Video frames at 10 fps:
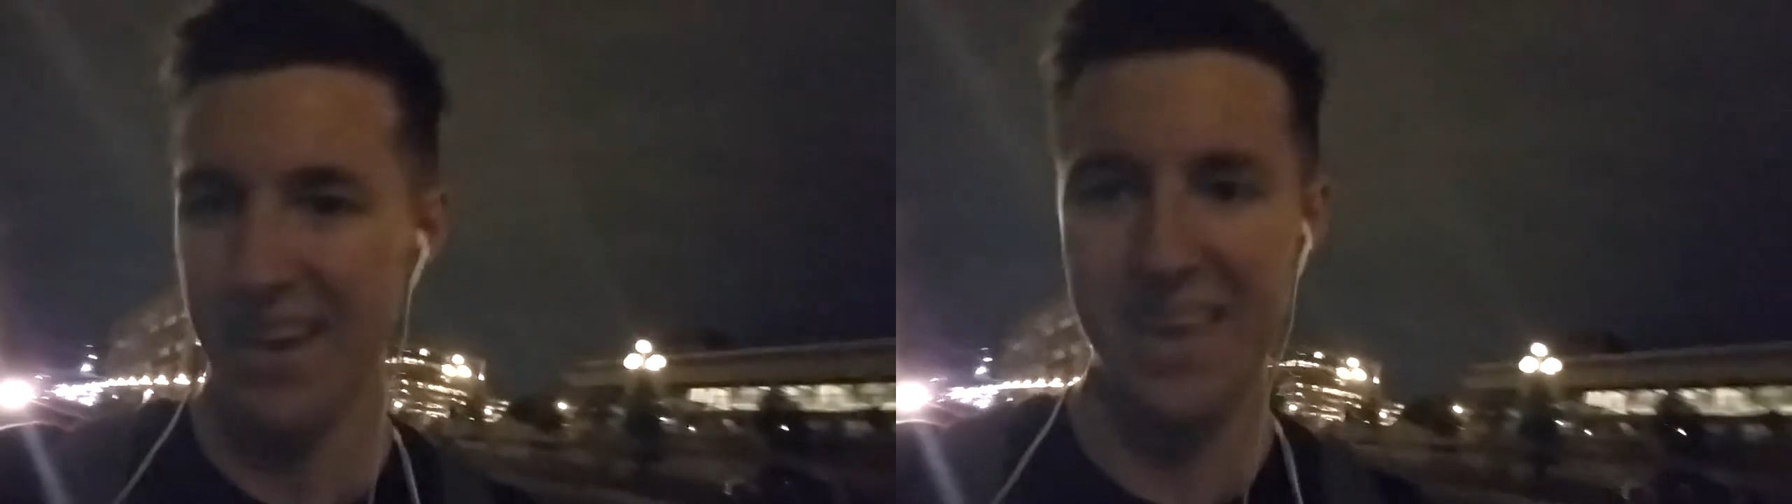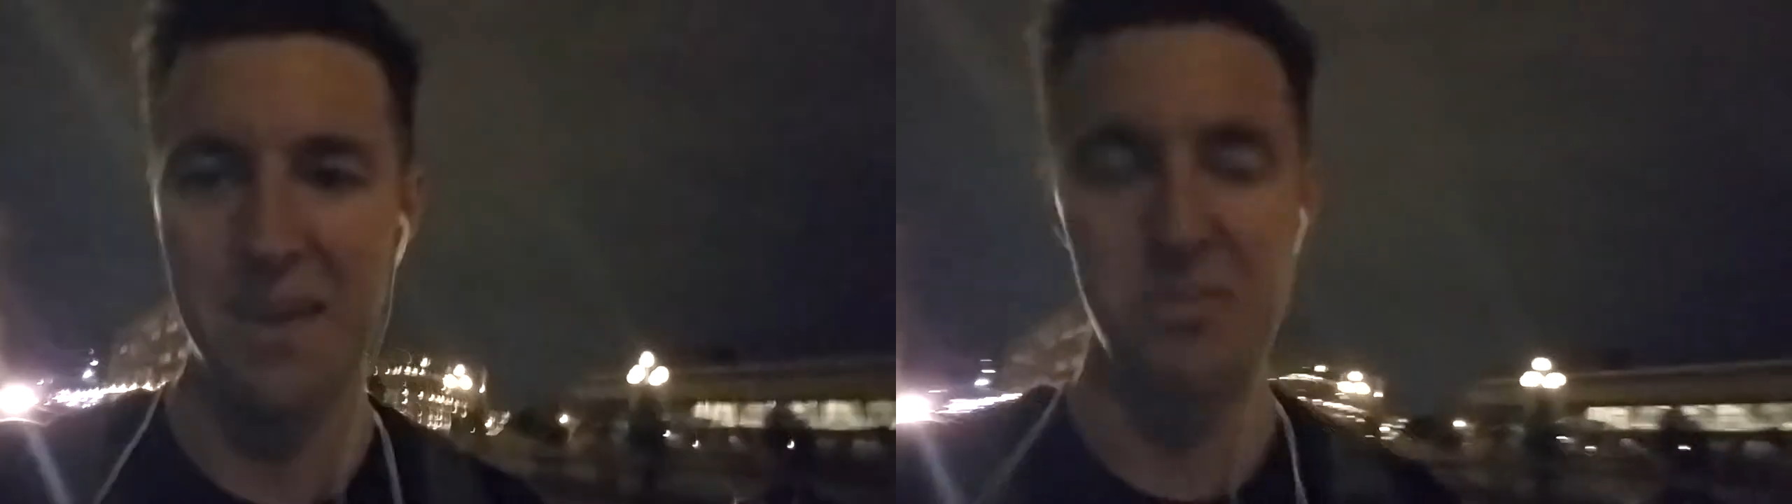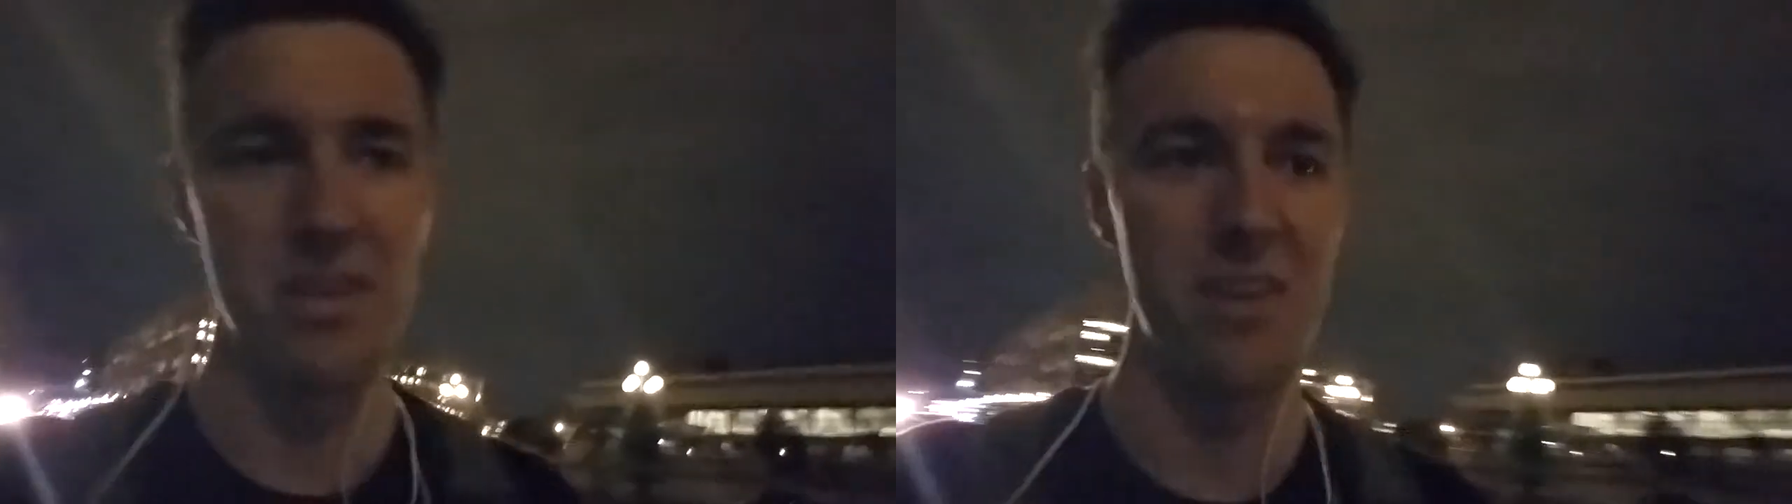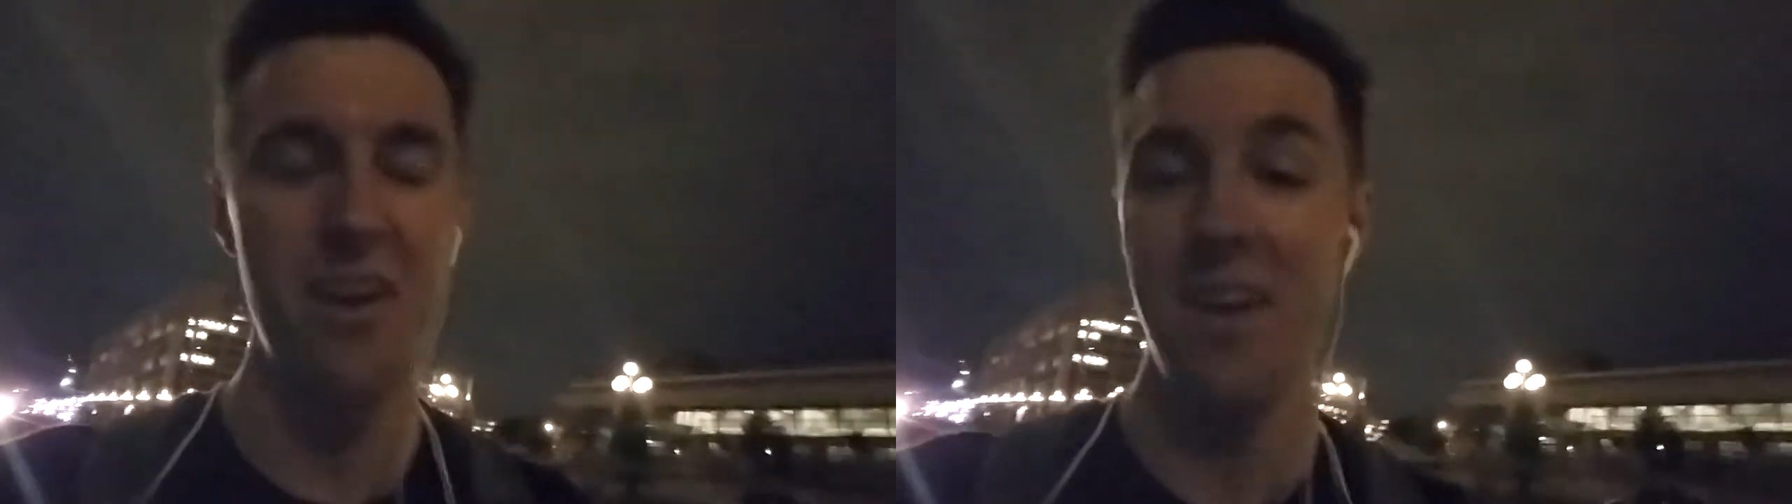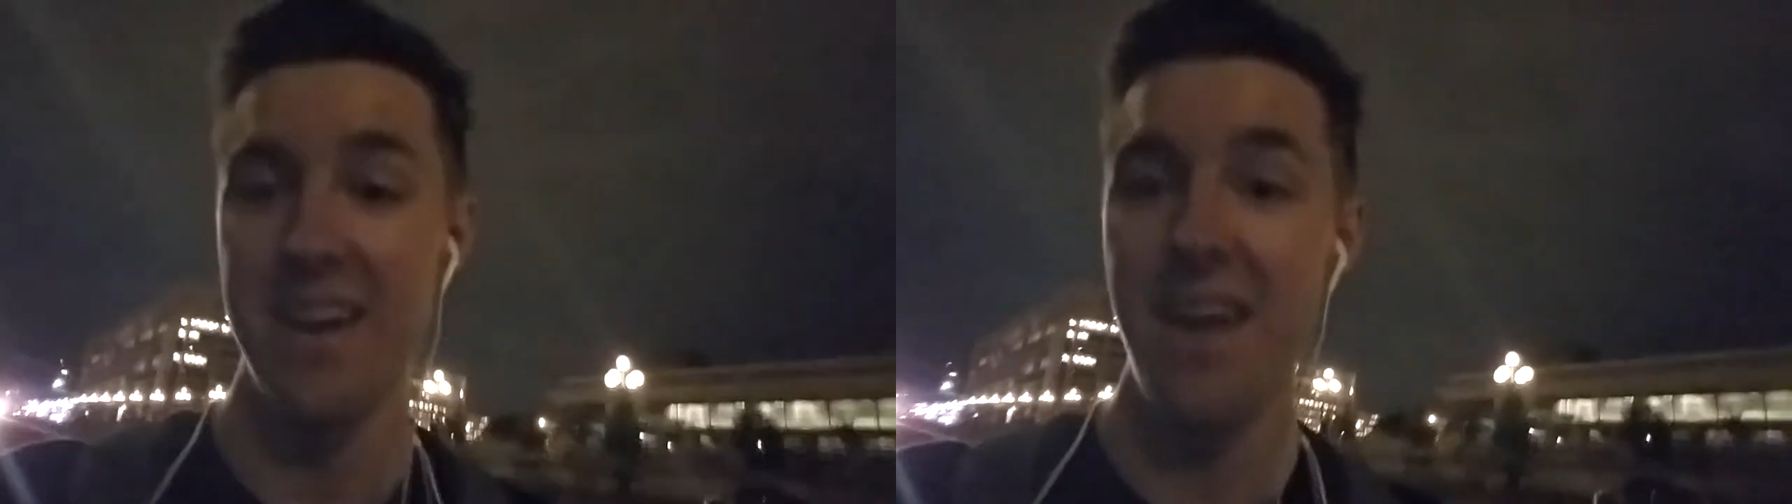Can't believe it. All
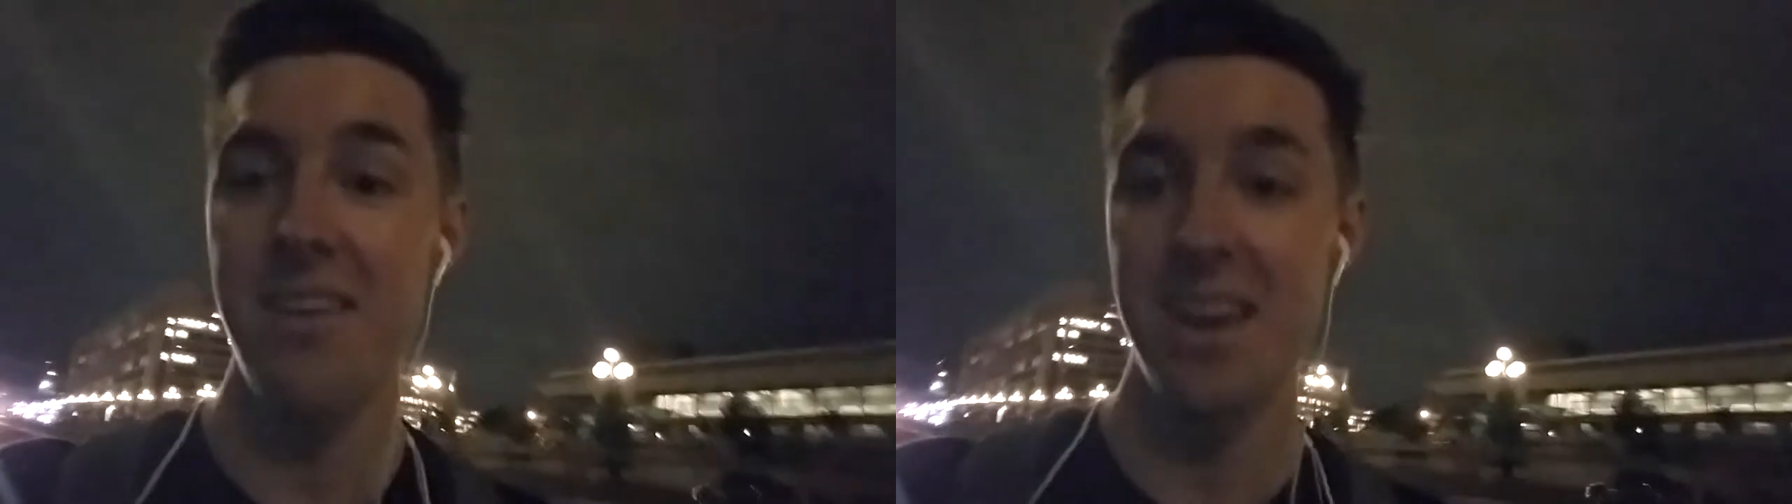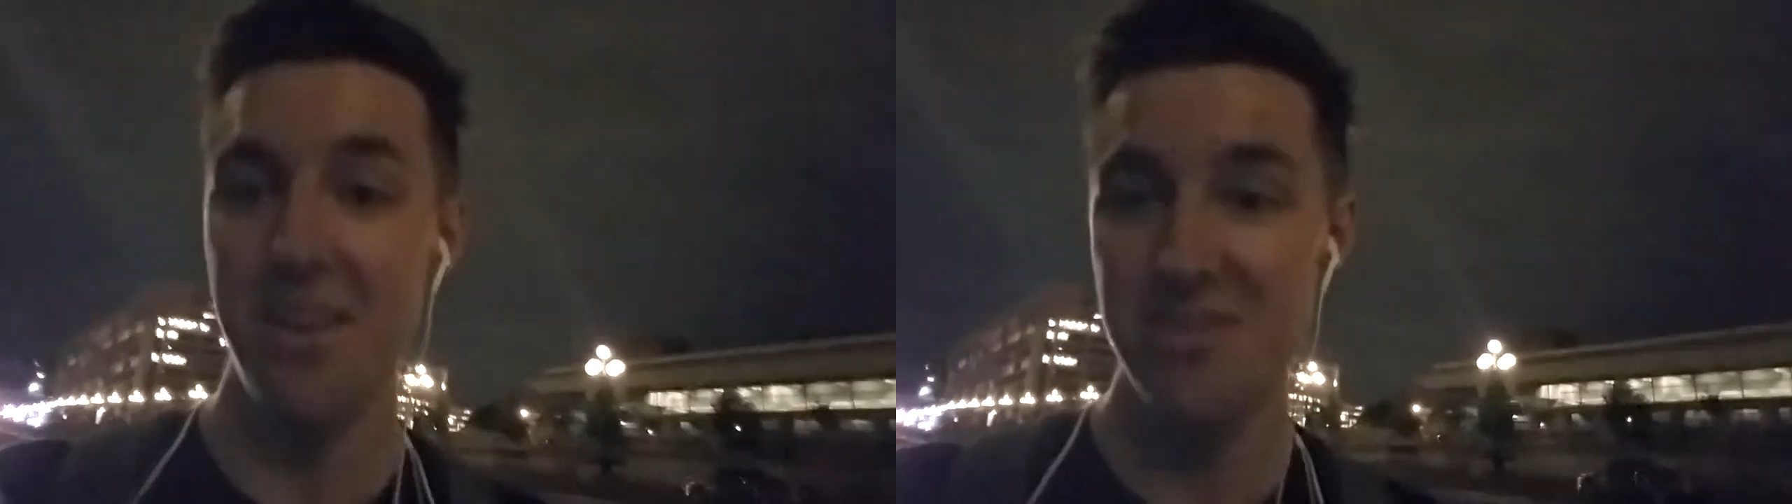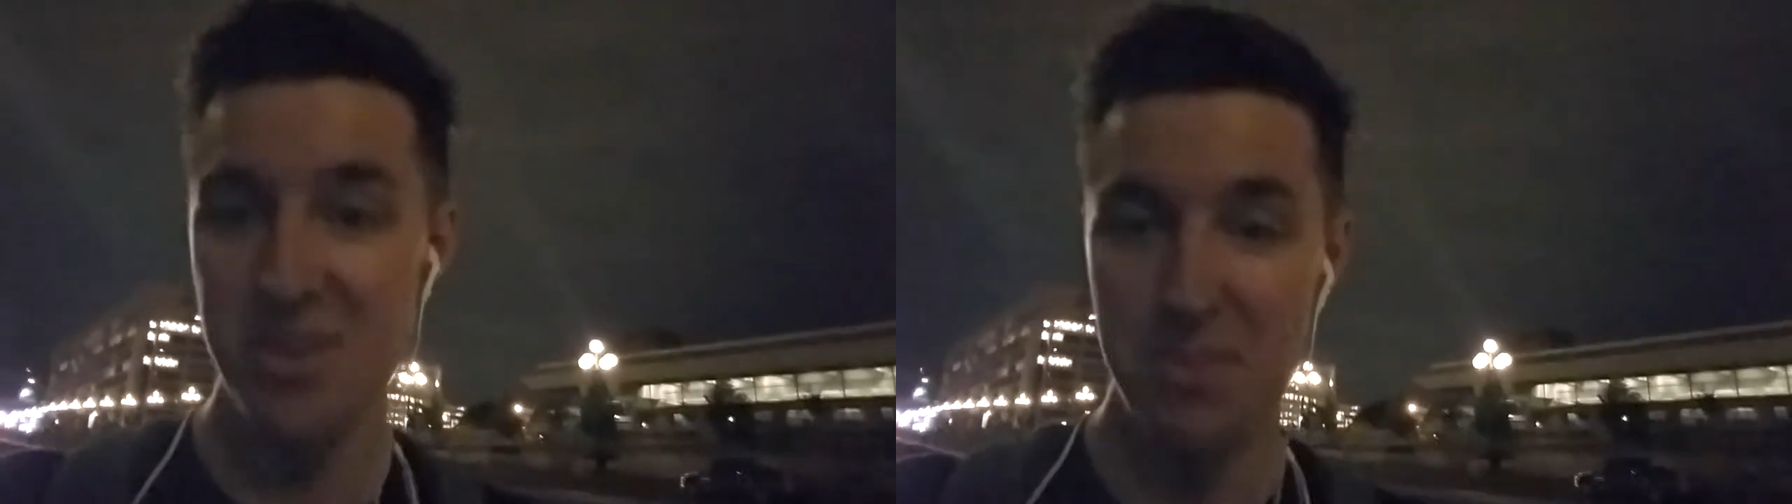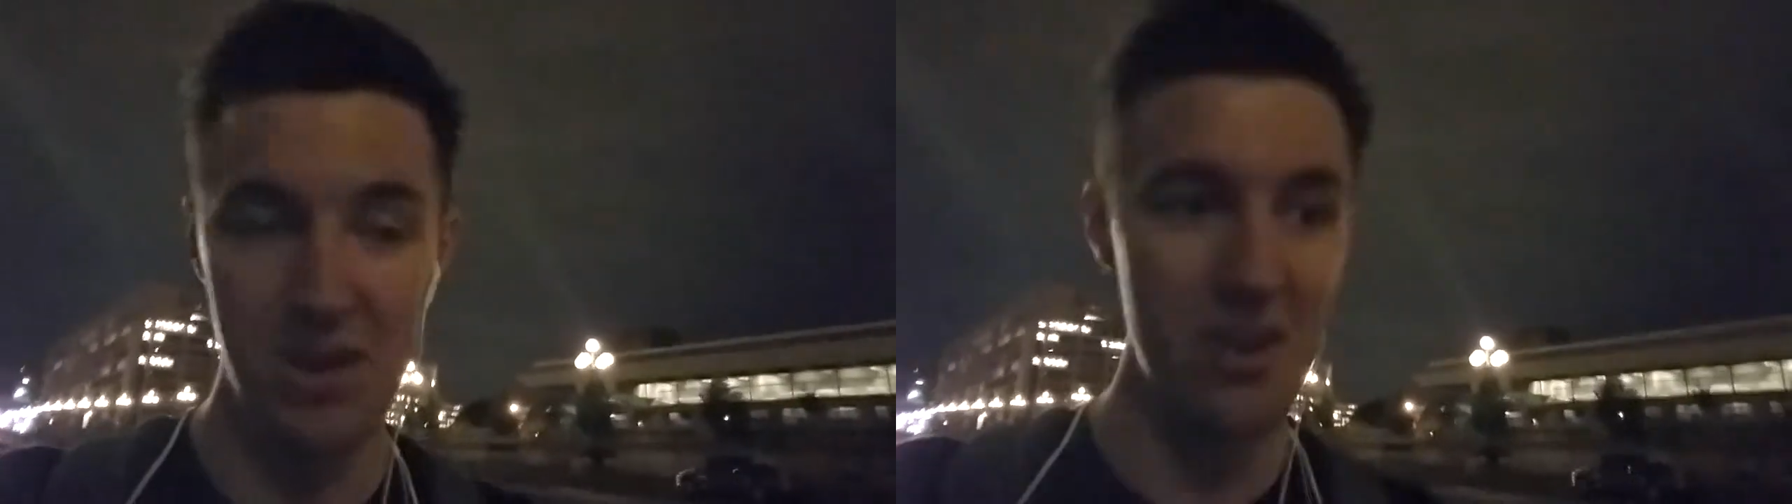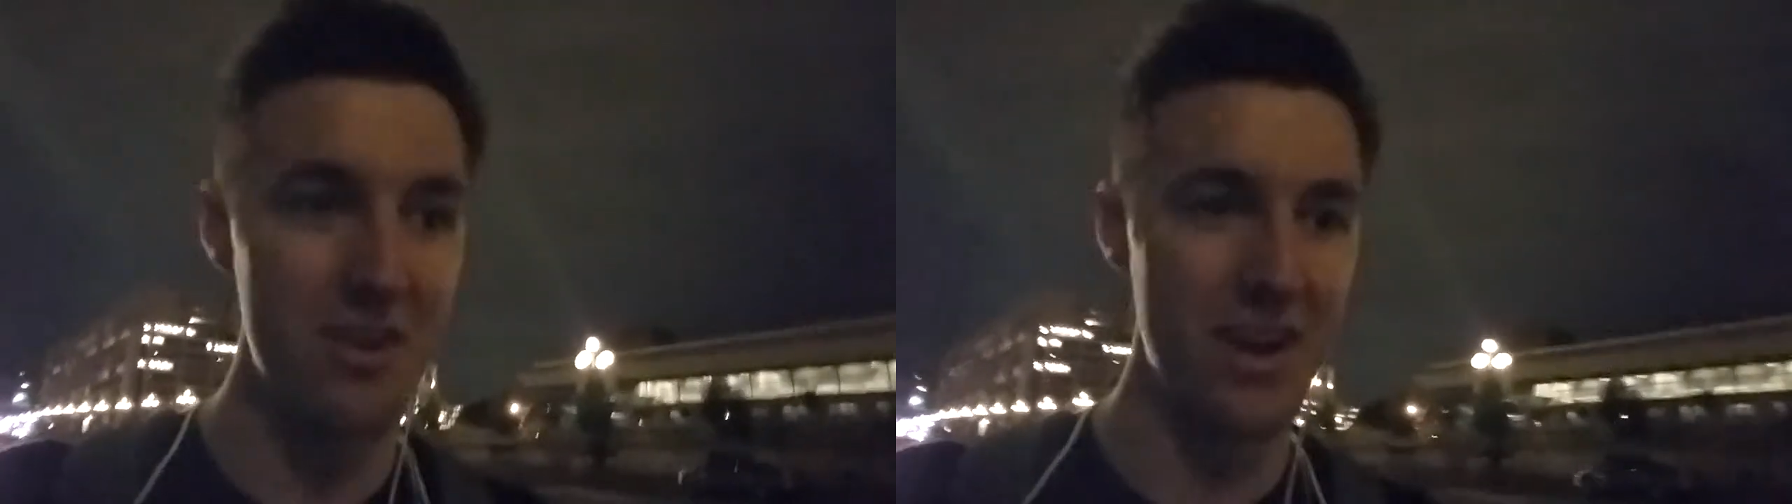right, now I get to go sleep in a
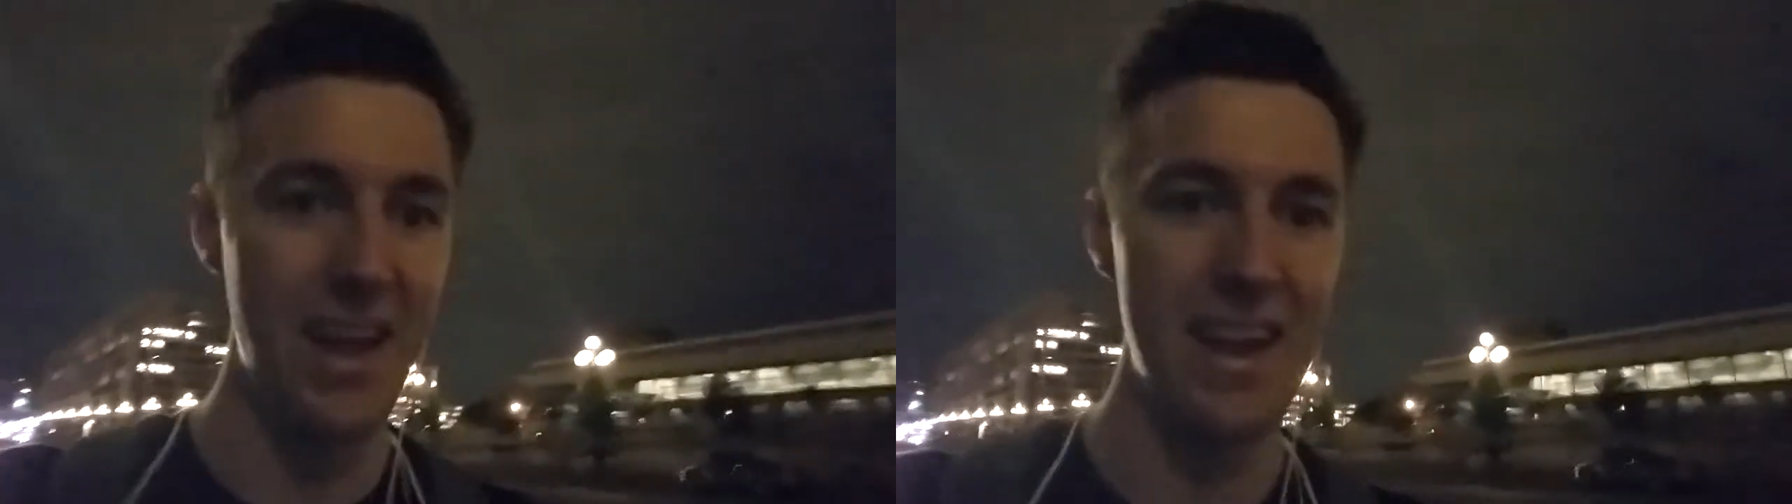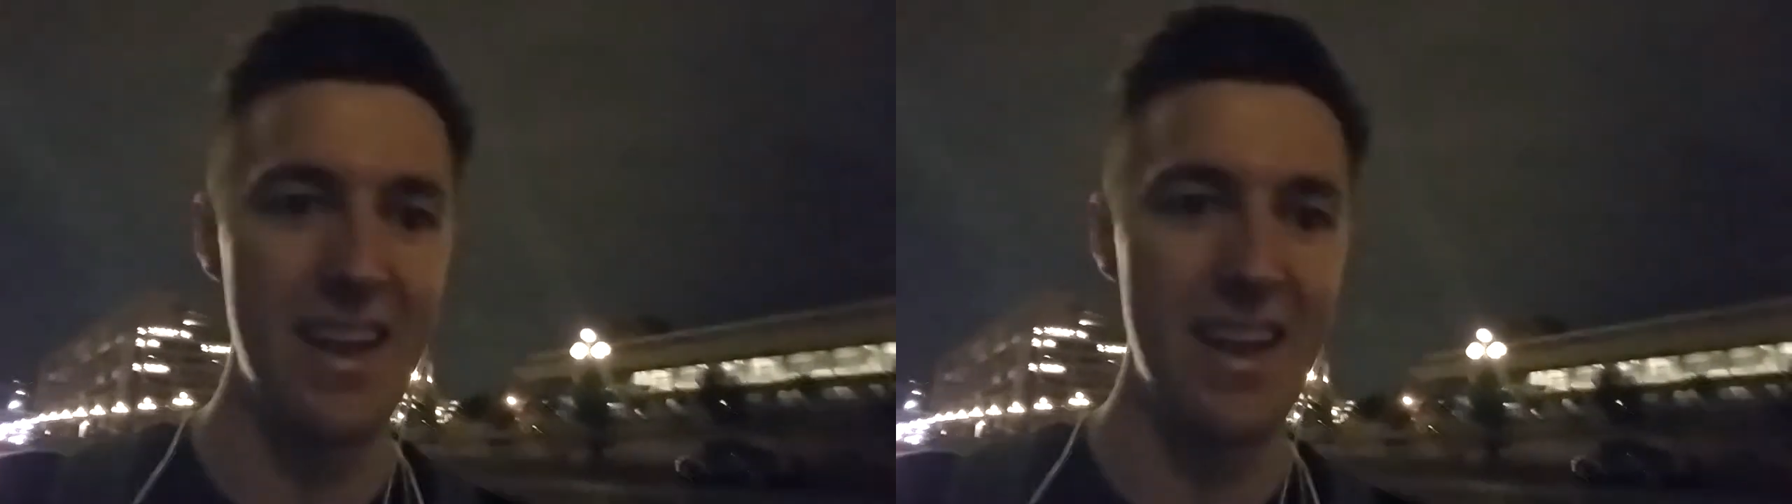car tonight.